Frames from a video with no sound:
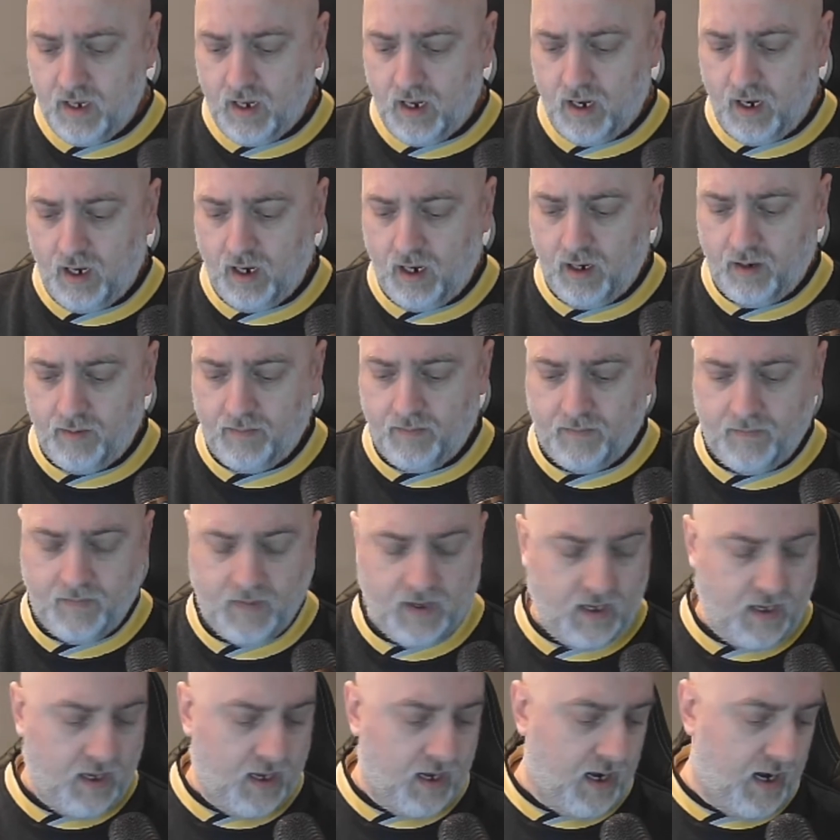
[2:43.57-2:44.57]

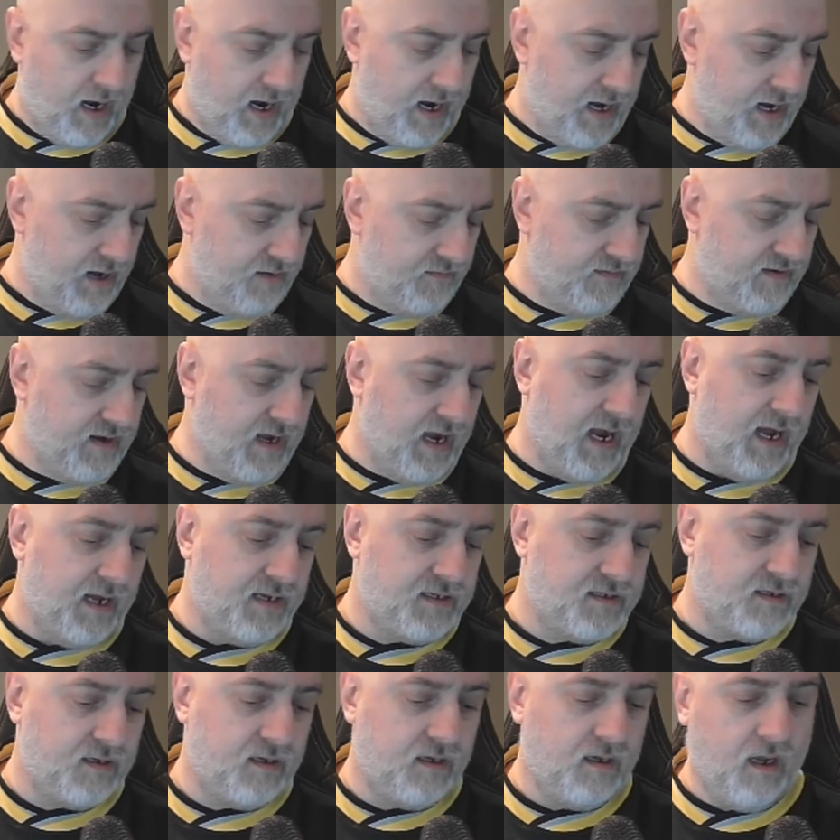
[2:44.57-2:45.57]
I have
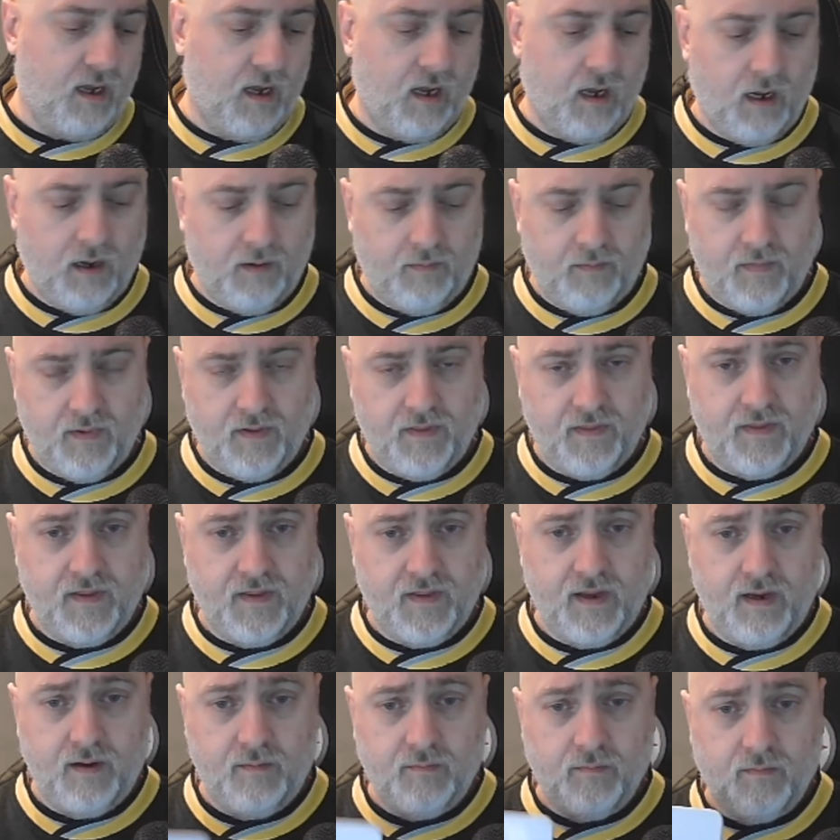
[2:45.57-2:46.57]
got
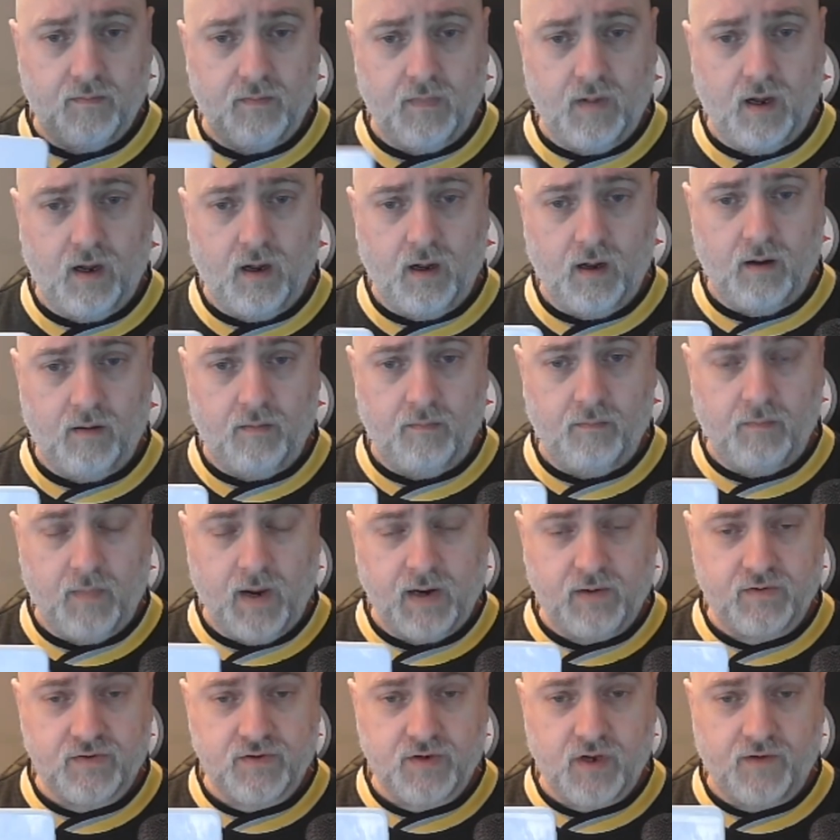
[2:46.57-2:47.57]
the
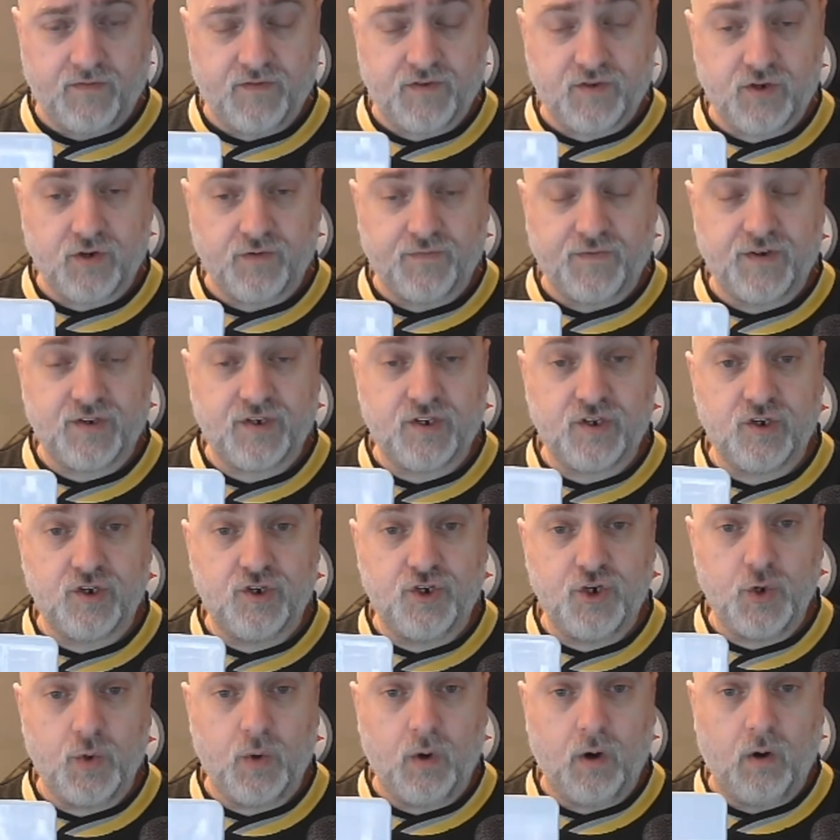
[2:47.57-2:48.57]
Microsoft Surface
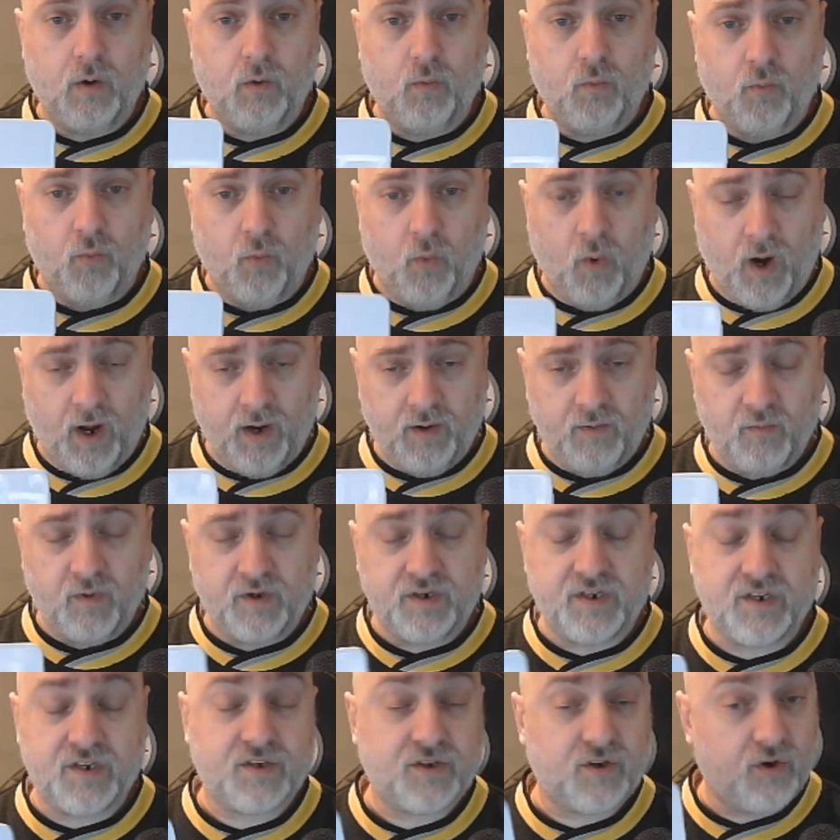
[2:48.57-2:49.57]
Duo 1,
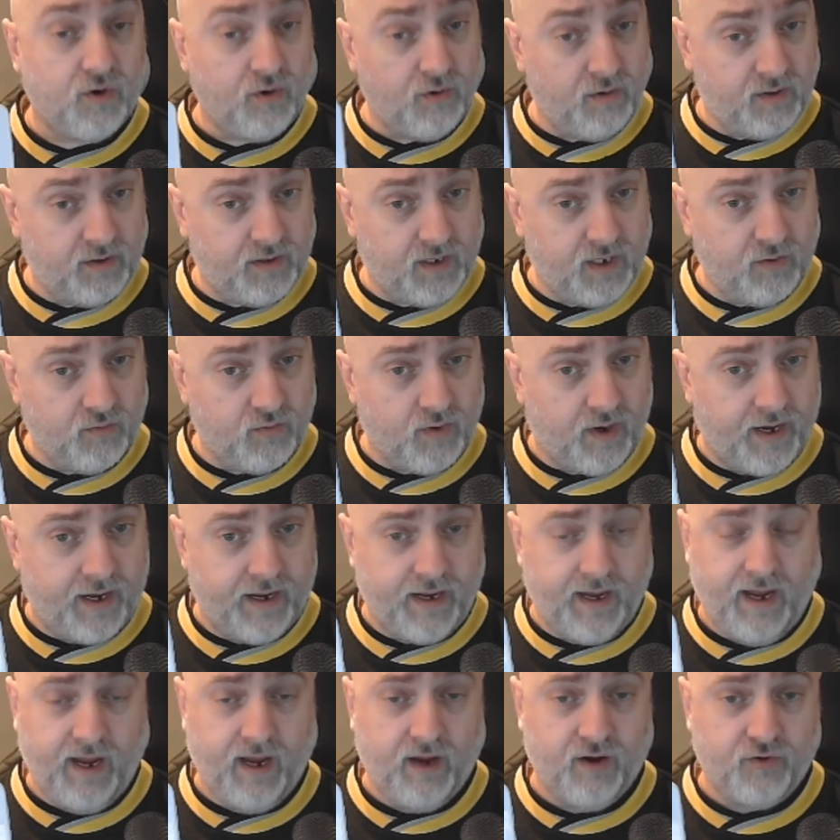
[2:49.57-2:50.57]
which is currently
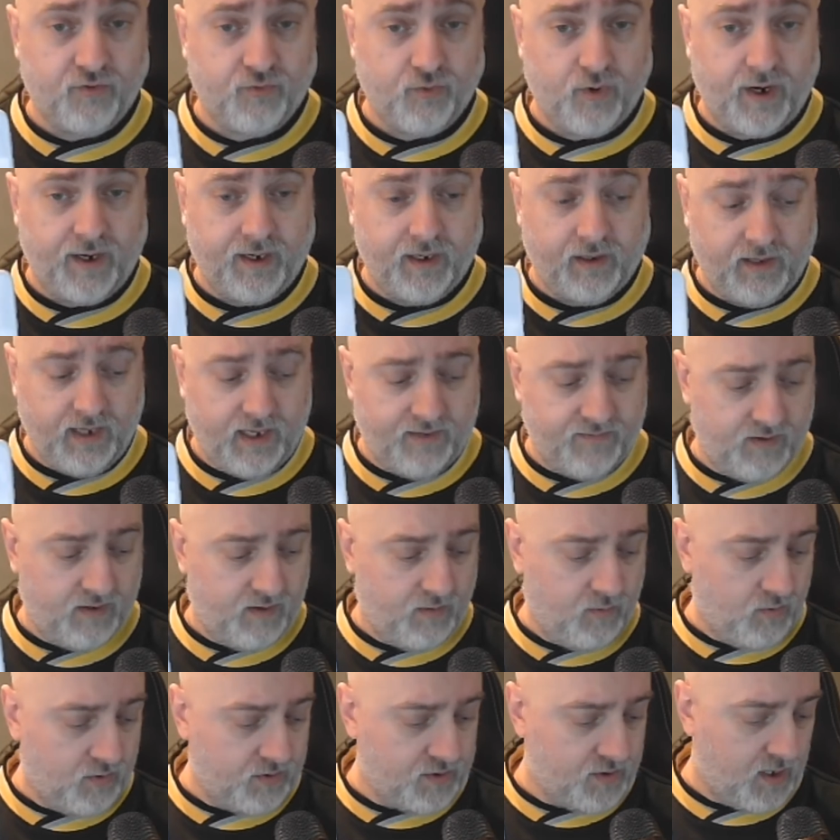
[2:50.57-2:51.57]
running Android 11,
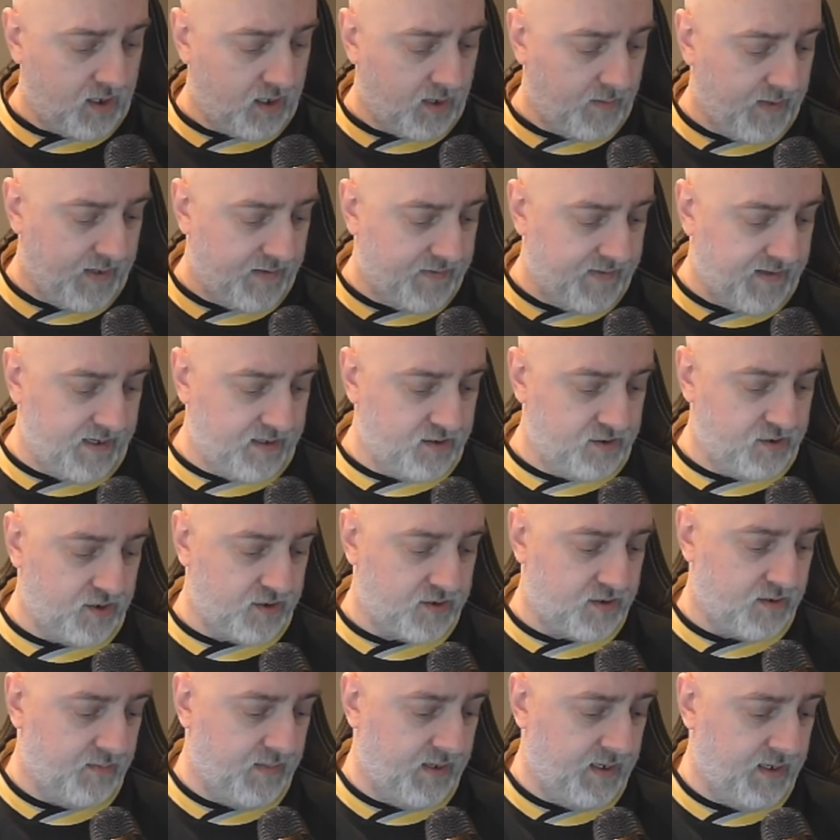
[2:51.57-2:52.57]
and we'll talk about that in
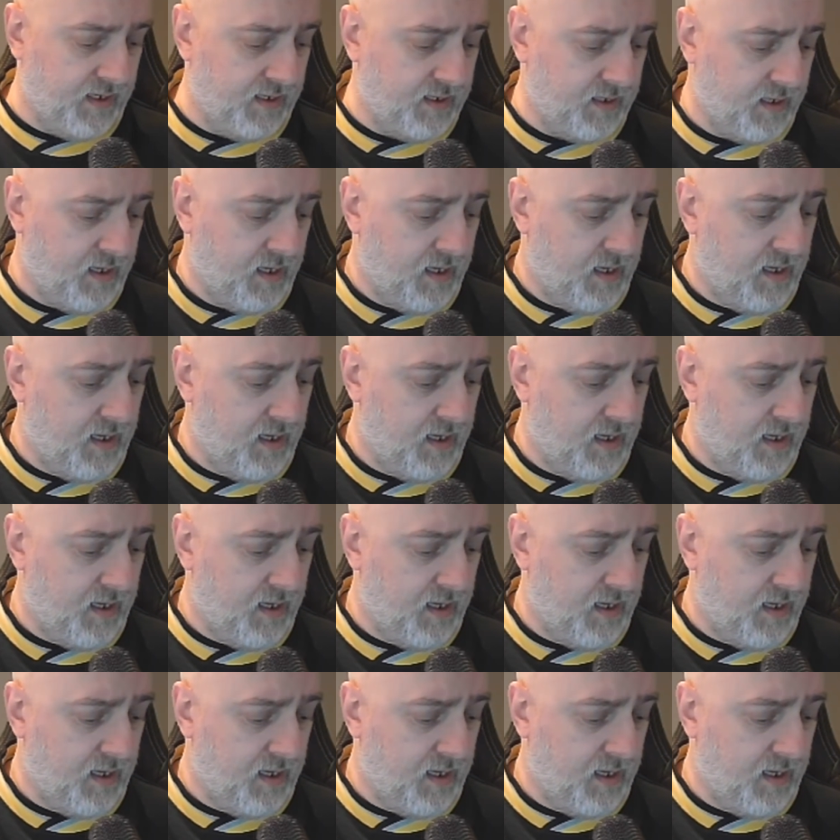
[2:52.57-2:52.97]
just a minute.